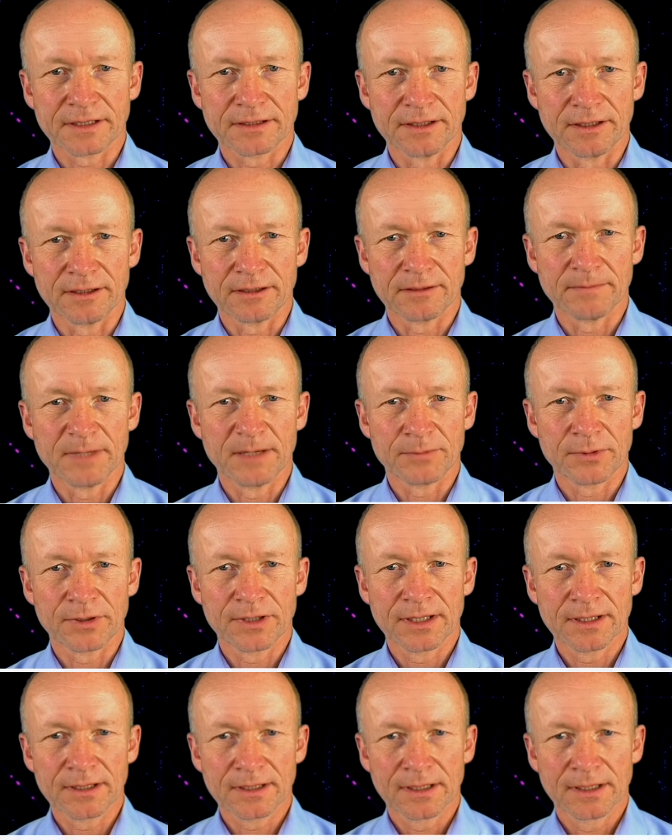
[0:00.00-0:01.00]
DRAM
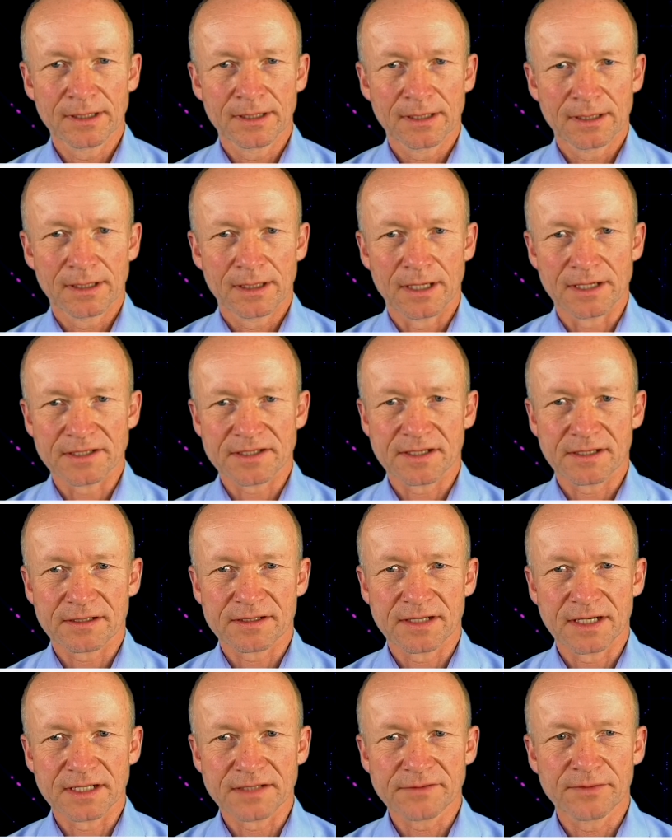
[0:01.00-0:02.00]
memory are
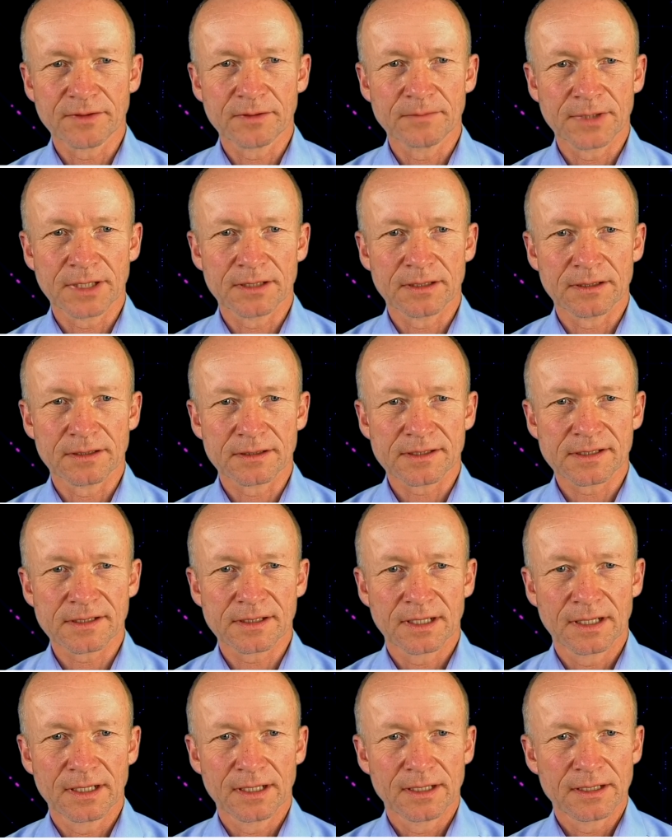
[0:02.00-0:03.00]
successful because
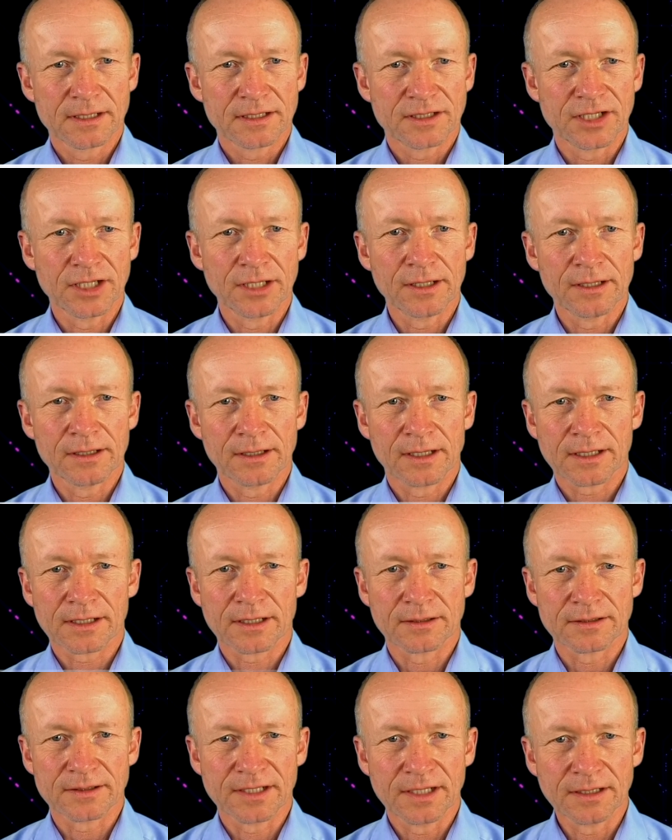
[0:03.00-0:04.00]
GDDR
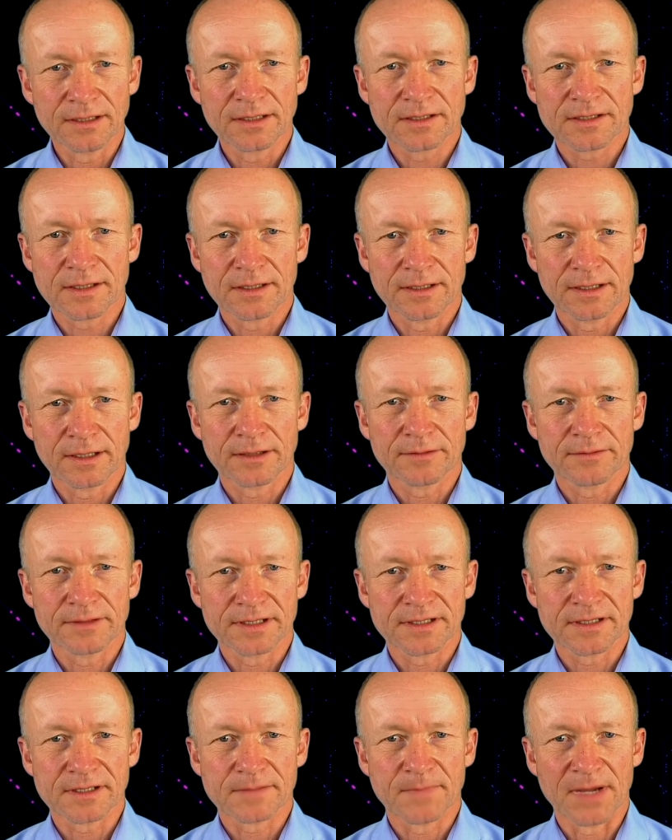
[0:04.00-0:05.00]
continuously
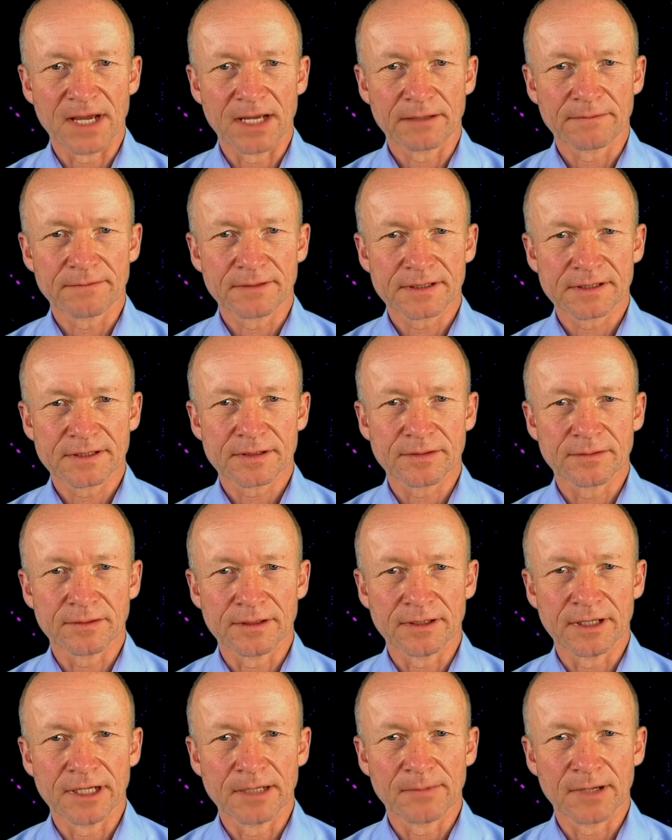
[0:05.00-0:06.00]
increases bandwidth to
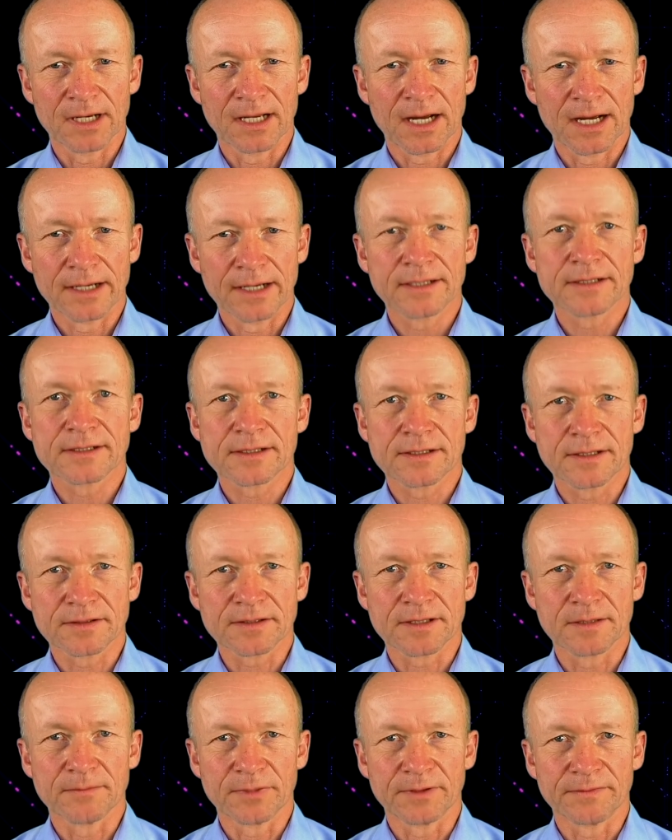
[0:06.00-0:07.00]
enable highest
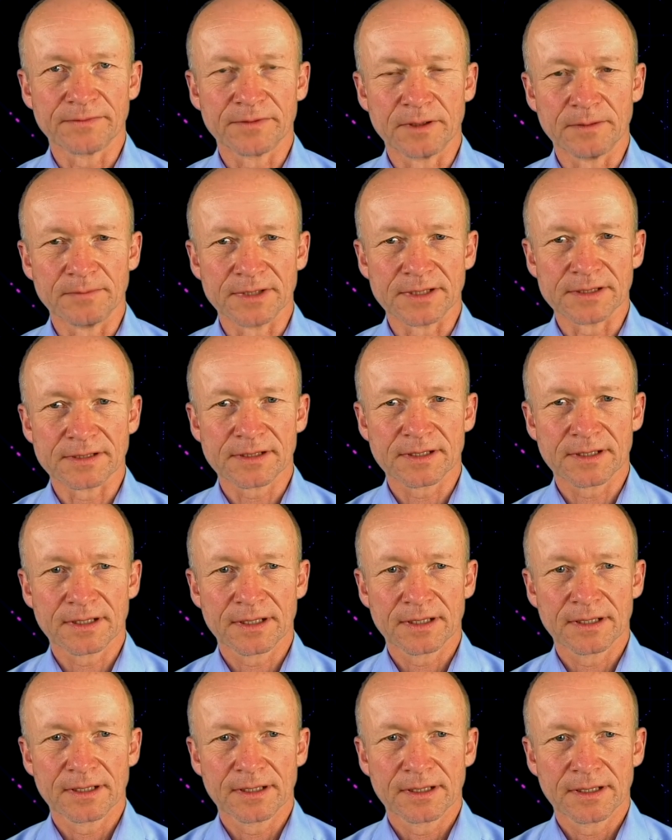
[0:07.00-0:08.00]
system performance.
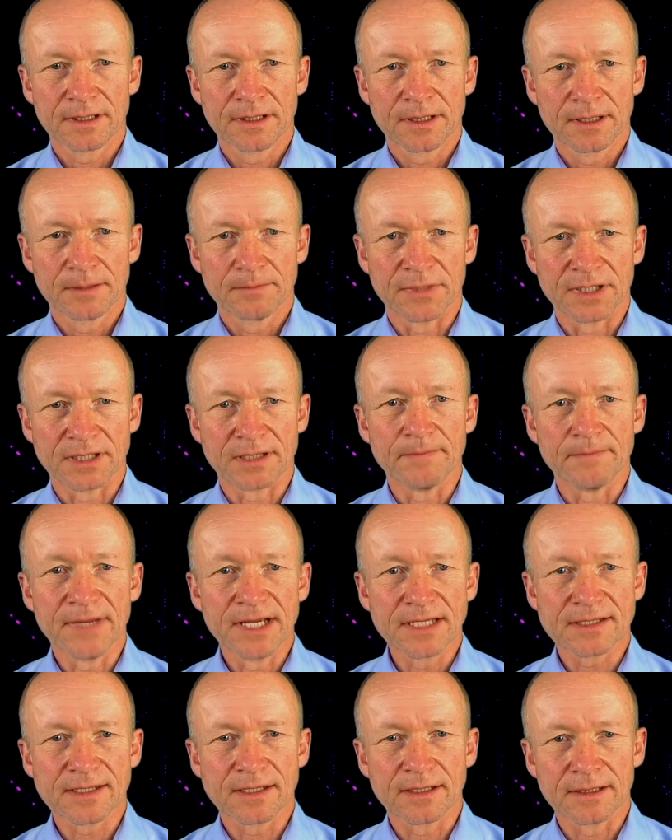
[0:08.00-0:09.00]
But
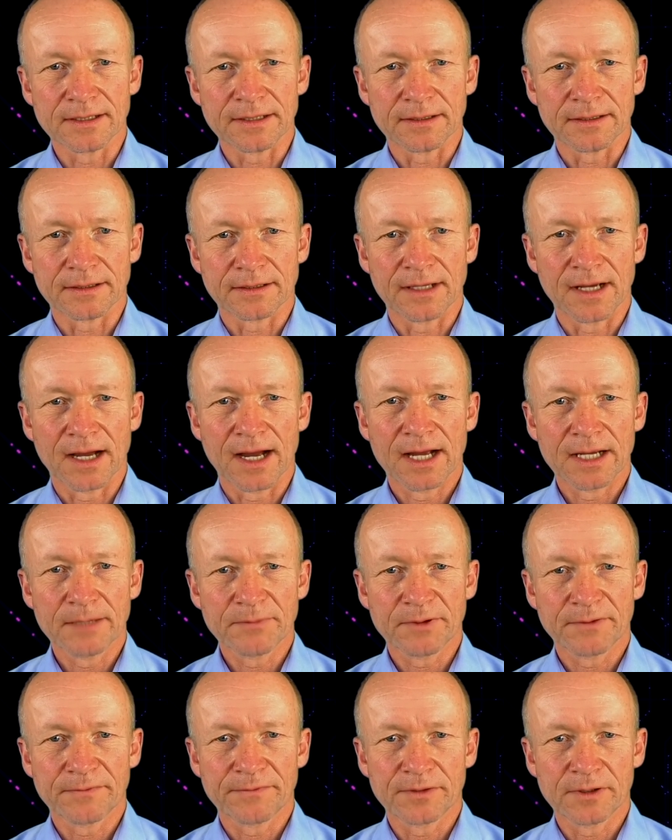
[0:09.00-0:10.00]
amazingly, the high
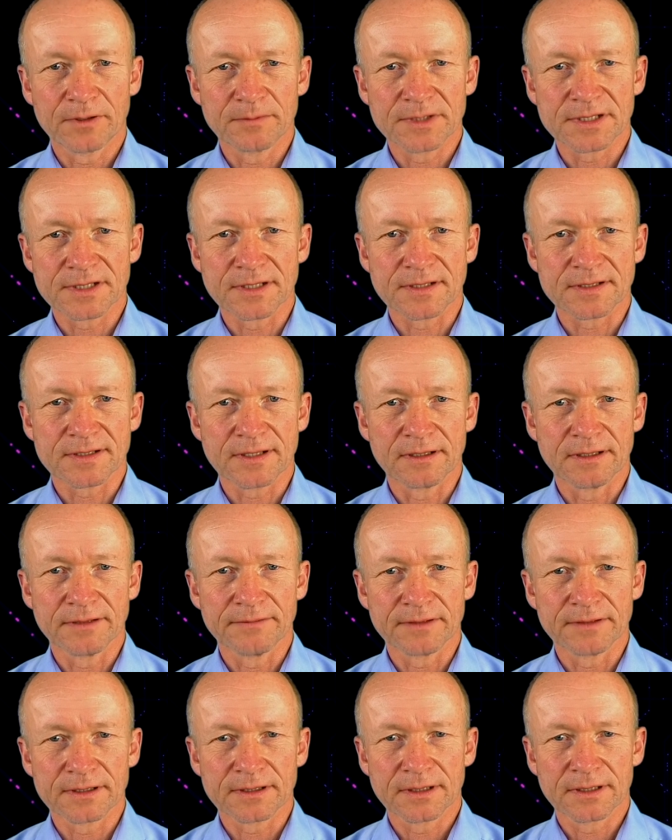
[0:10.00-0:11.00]
performance is
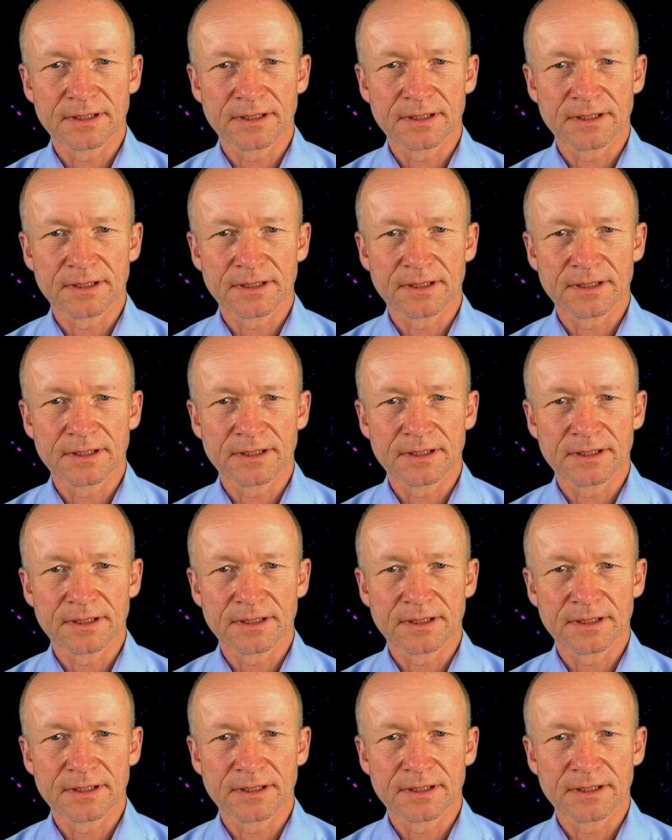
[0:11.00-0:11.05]
delivered